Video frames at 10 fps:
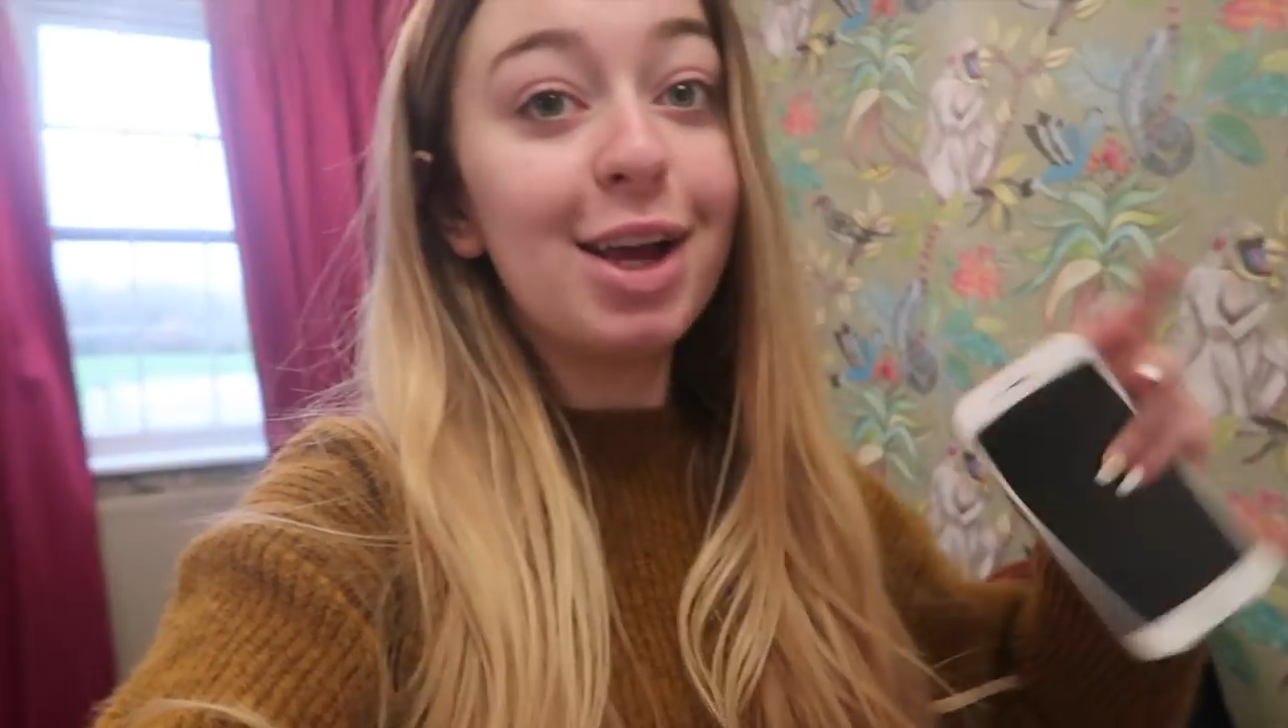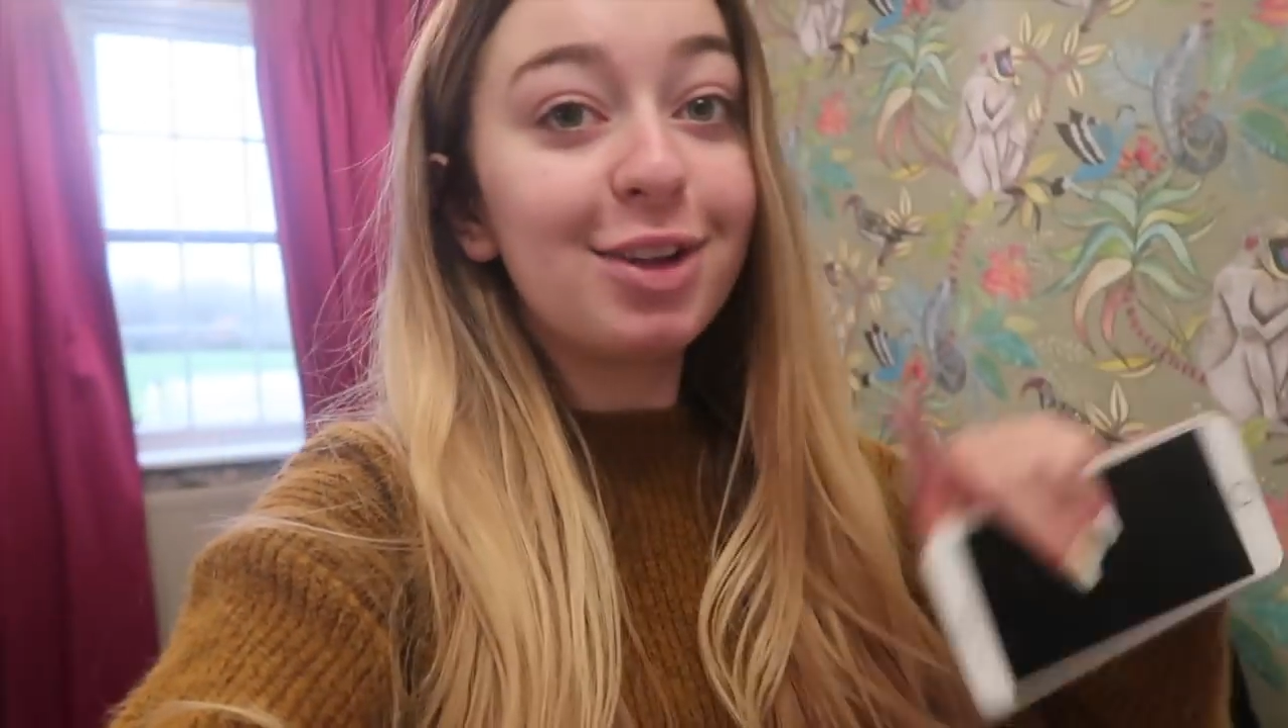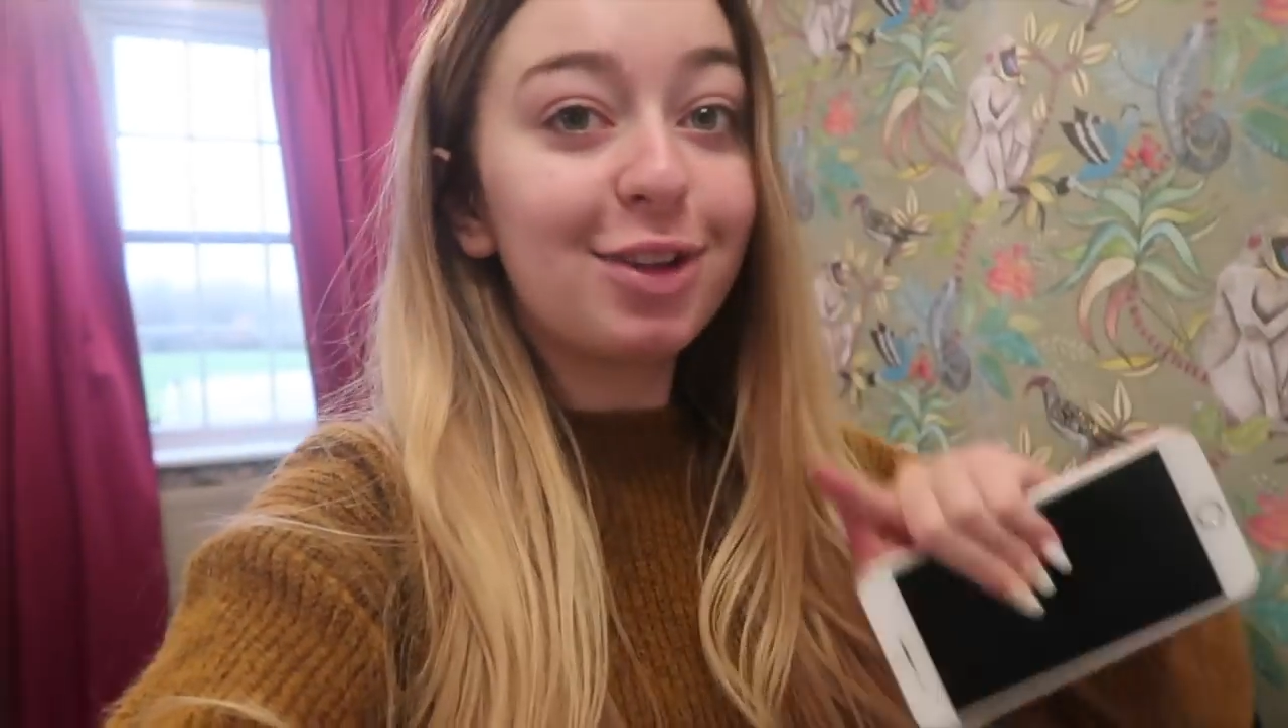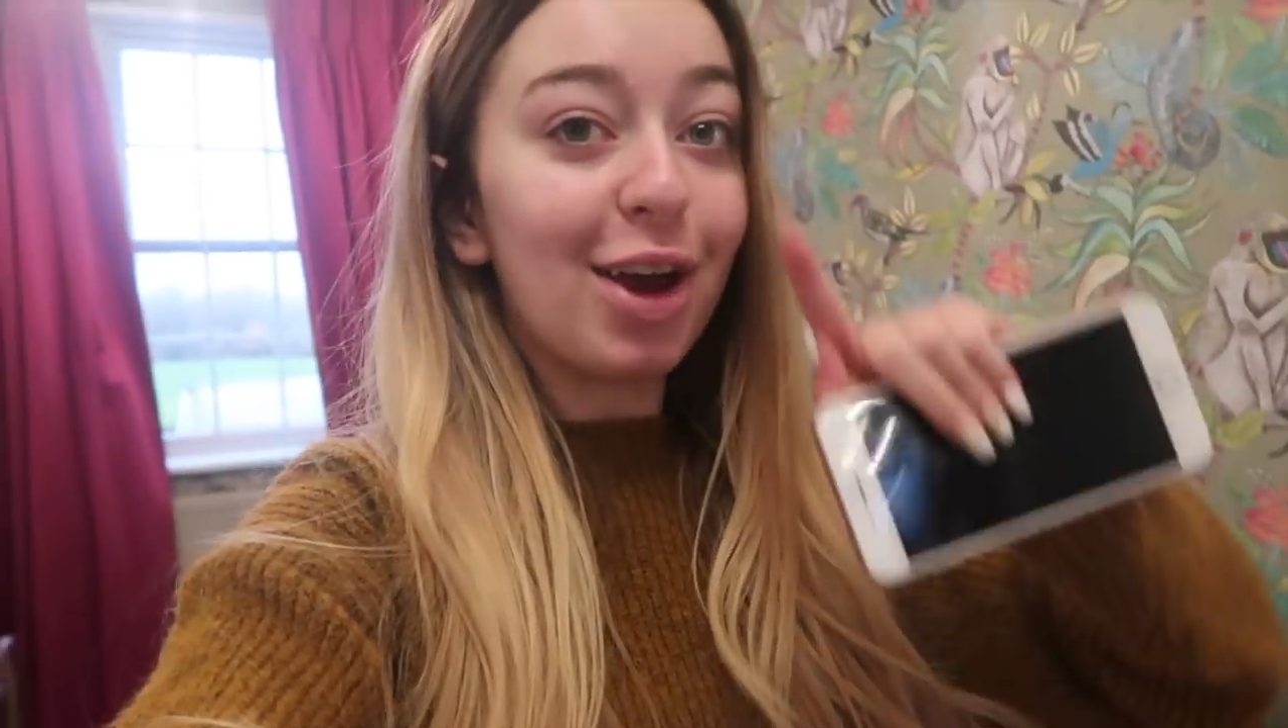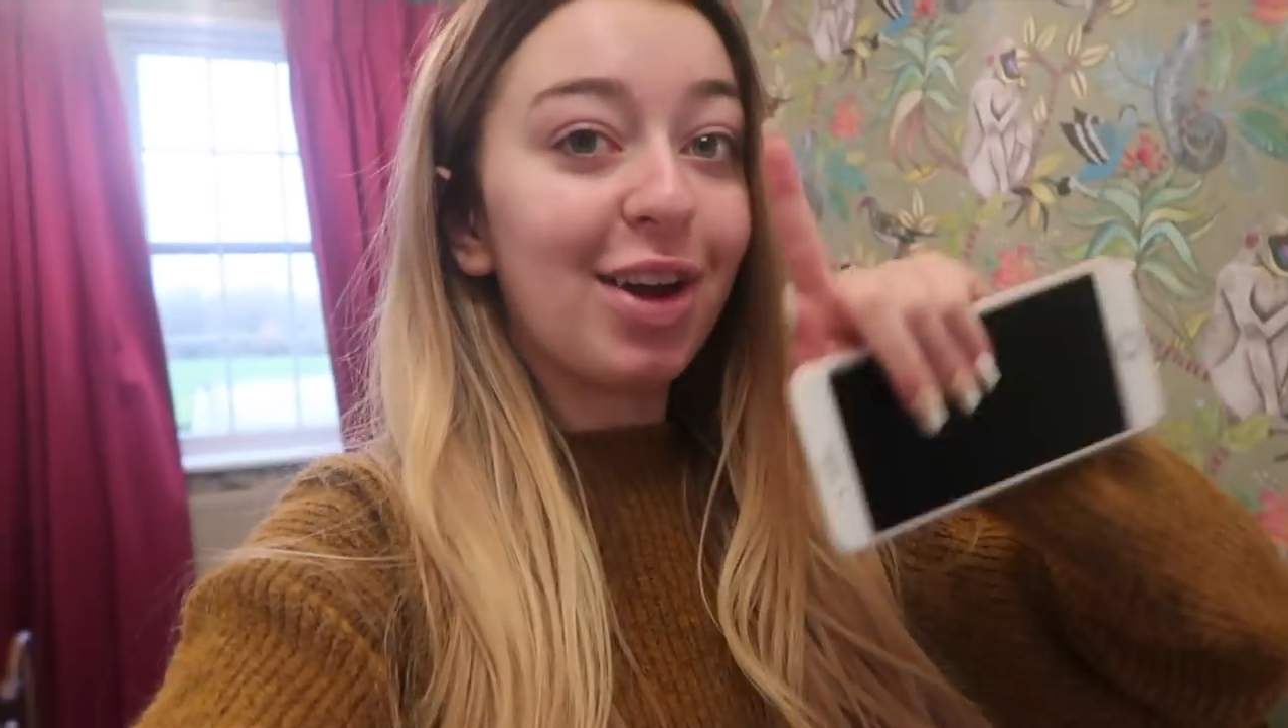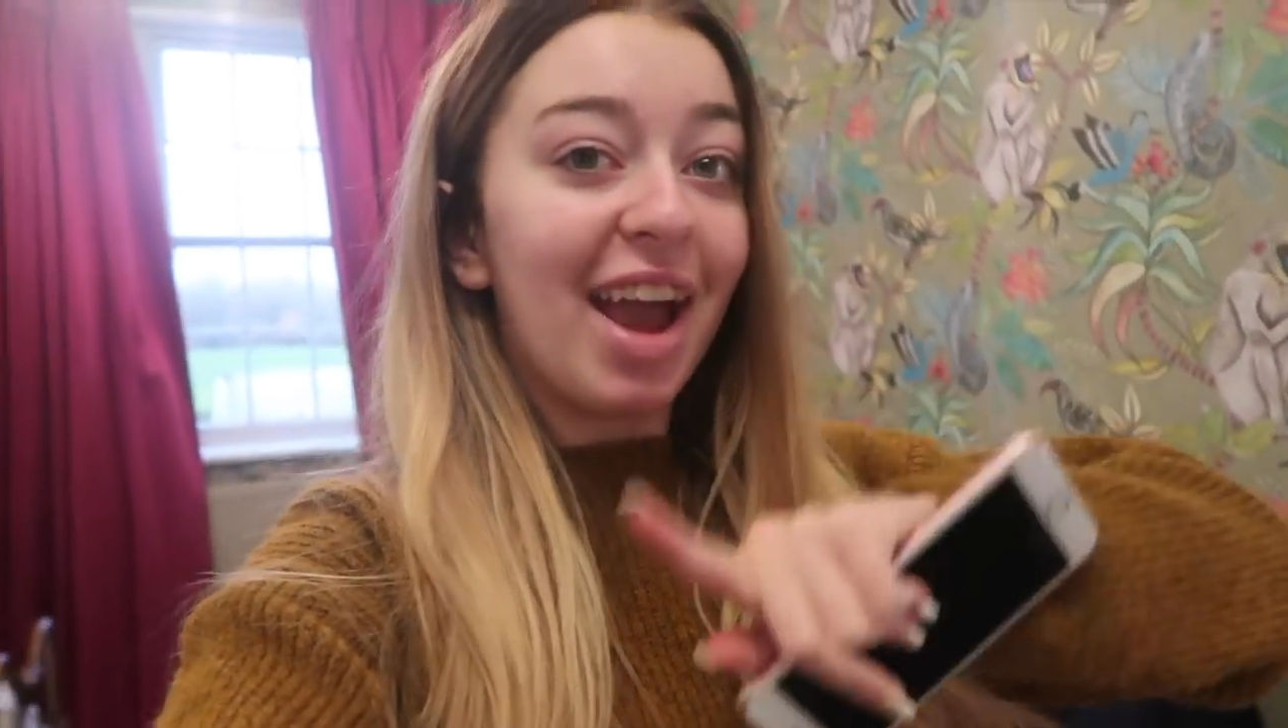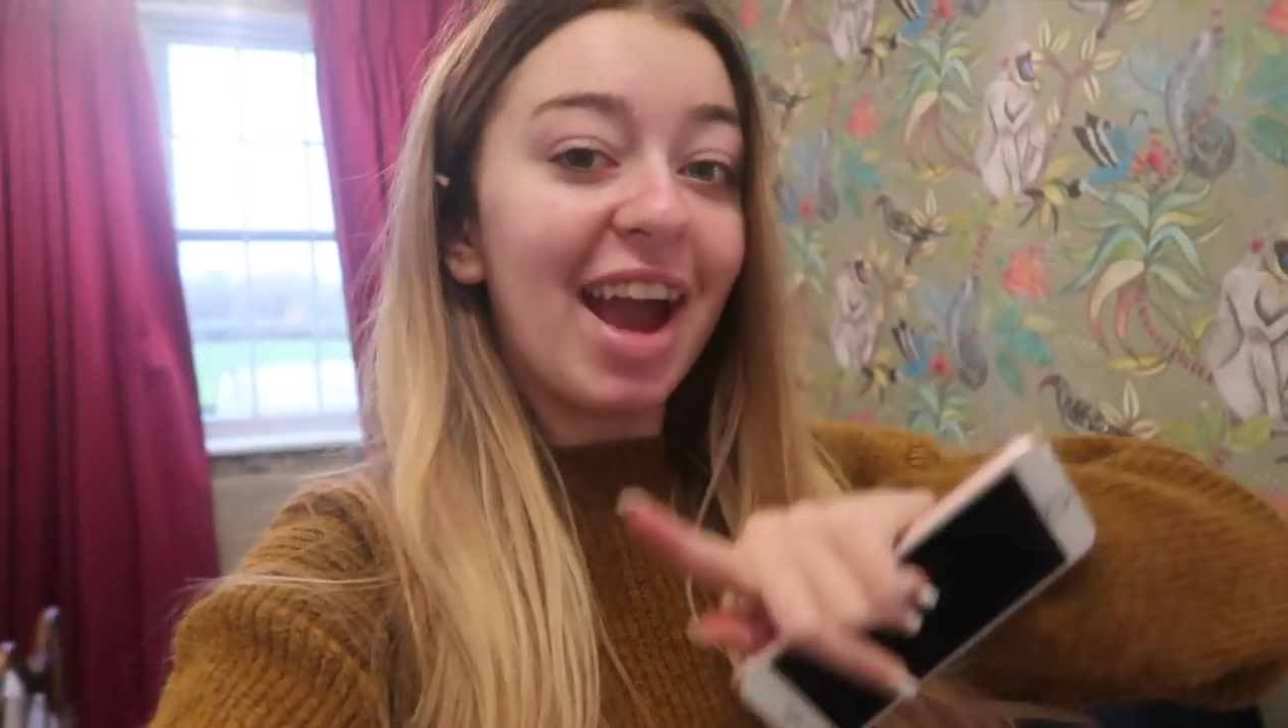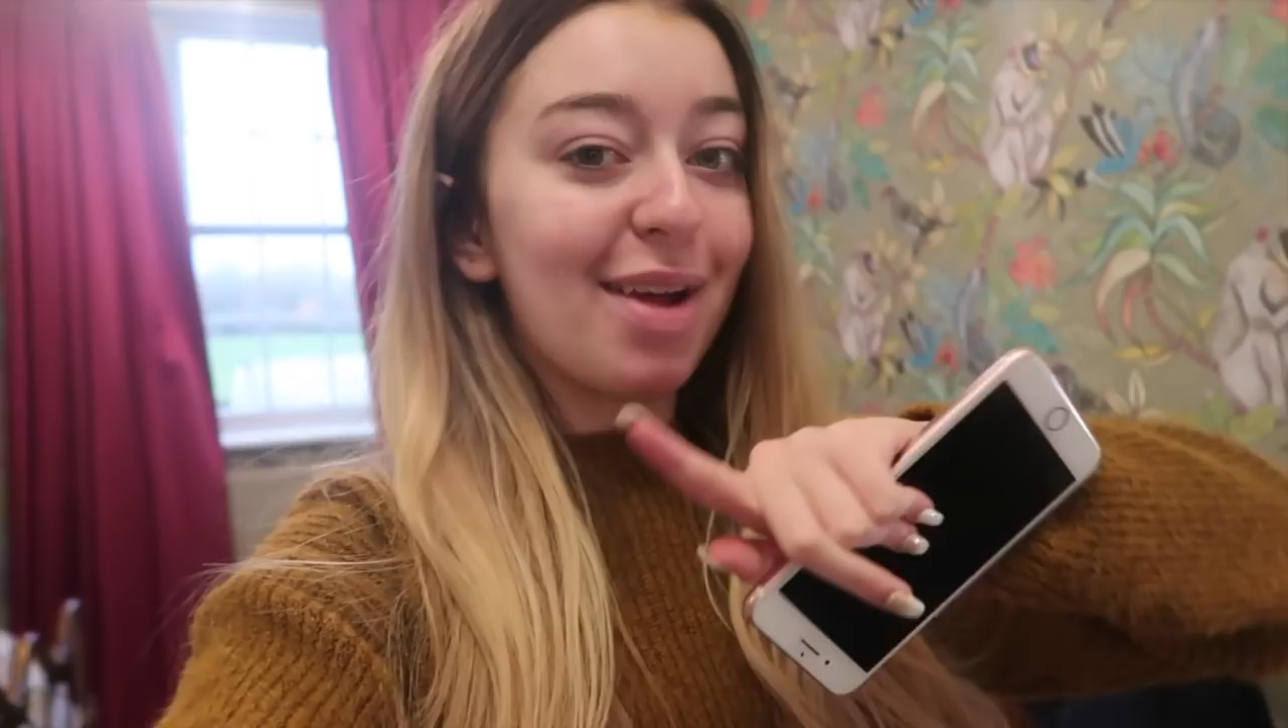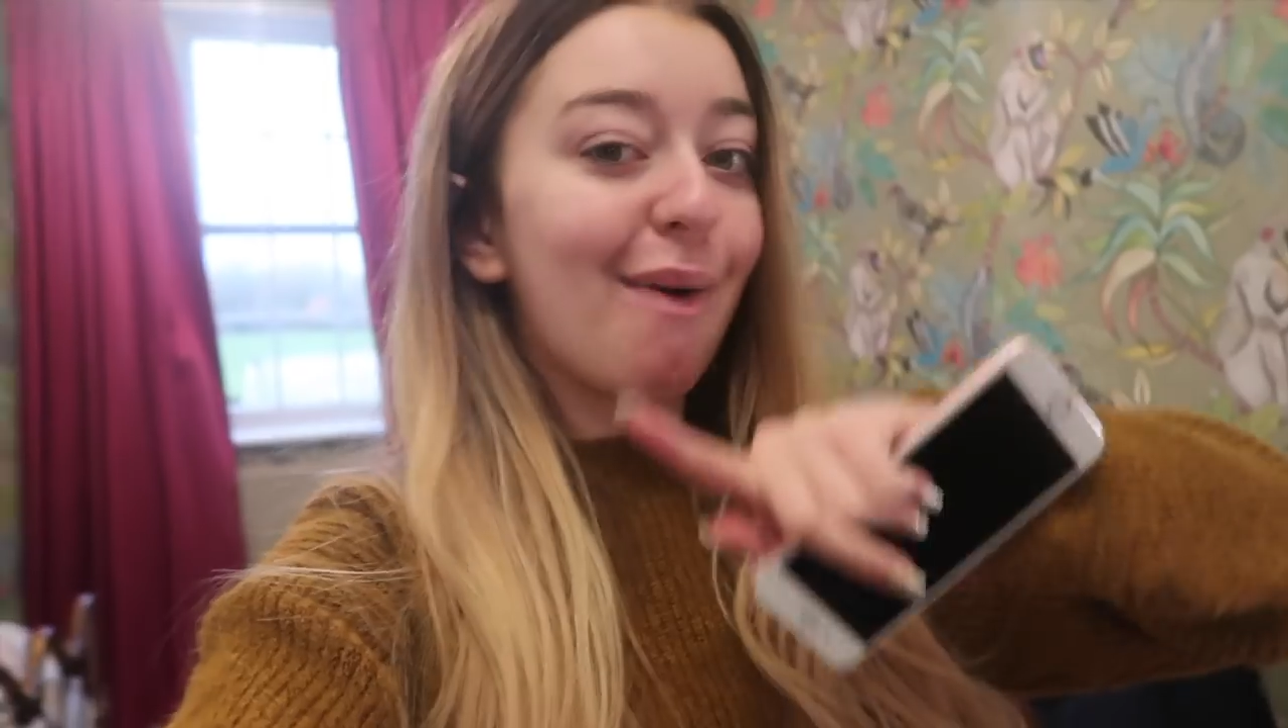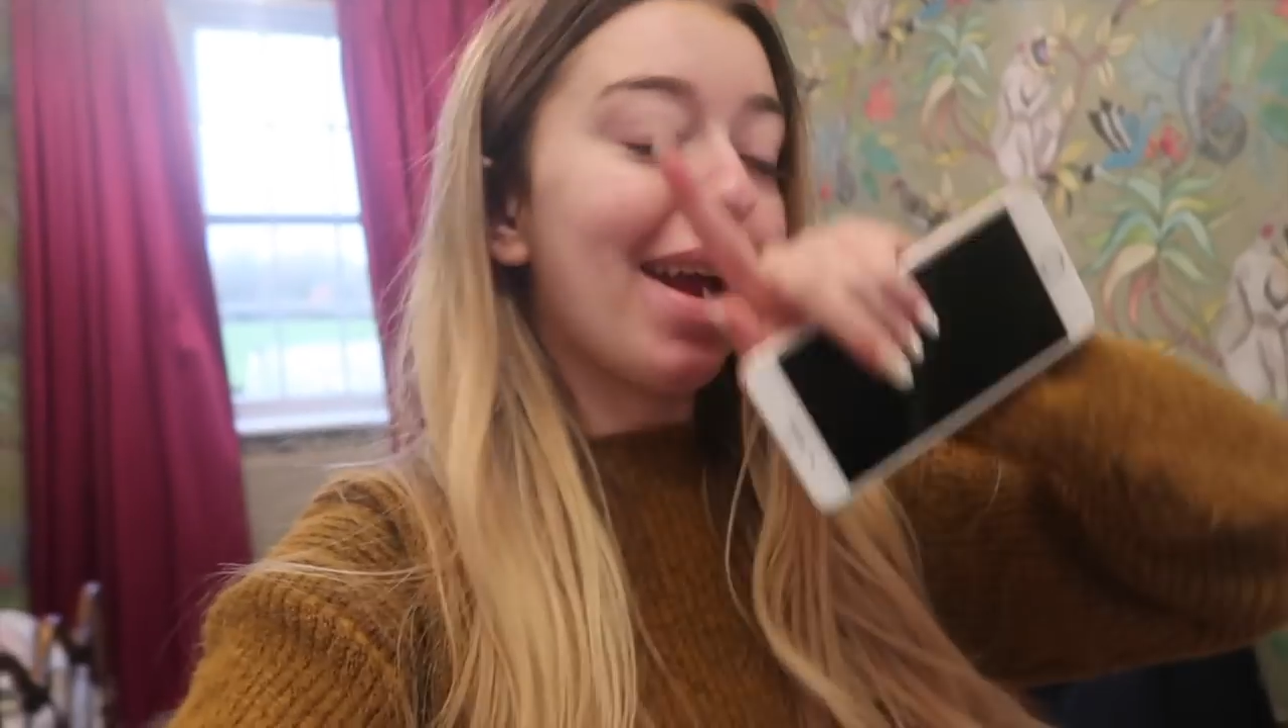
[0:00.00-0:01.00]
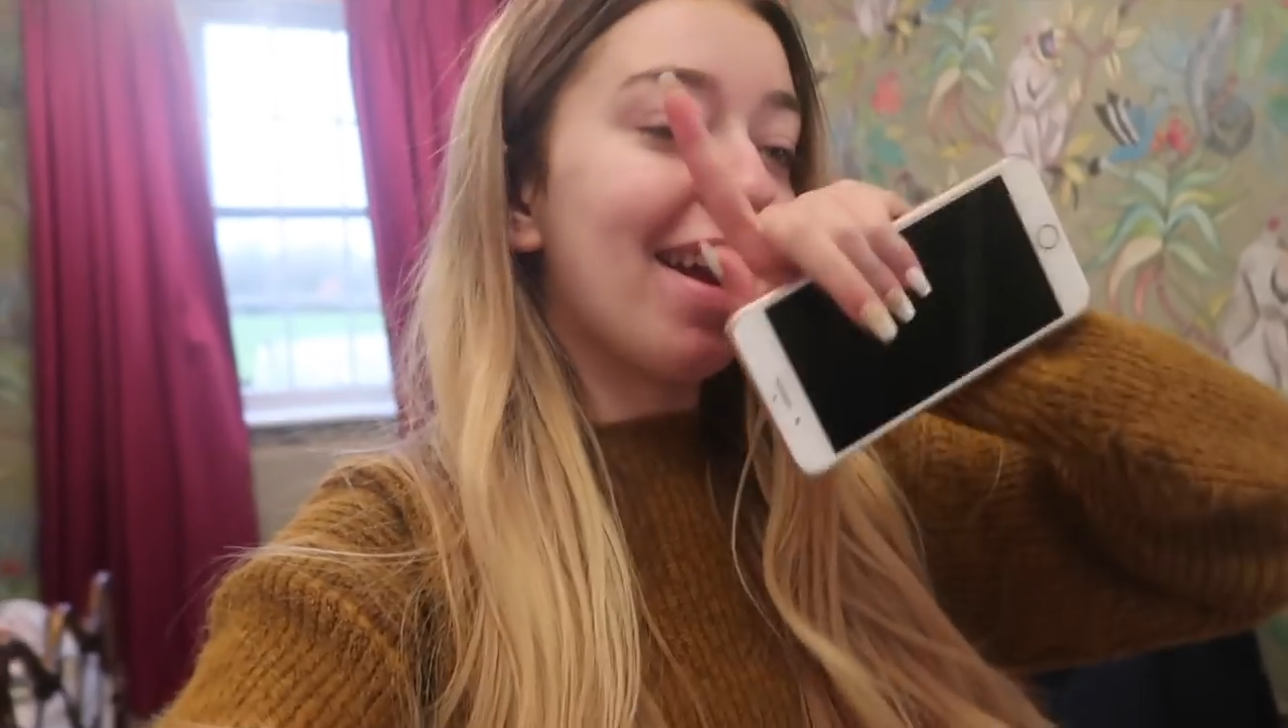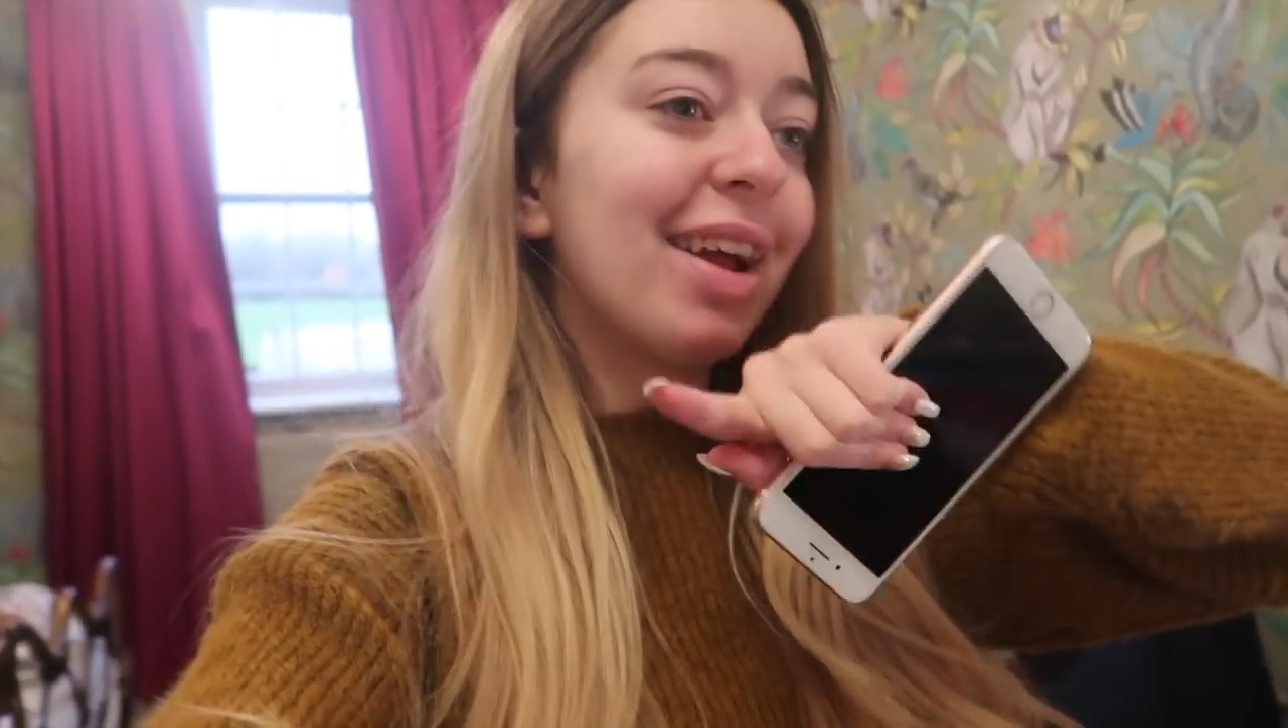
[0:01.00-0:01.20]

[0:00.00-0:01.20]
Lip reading: So anyway,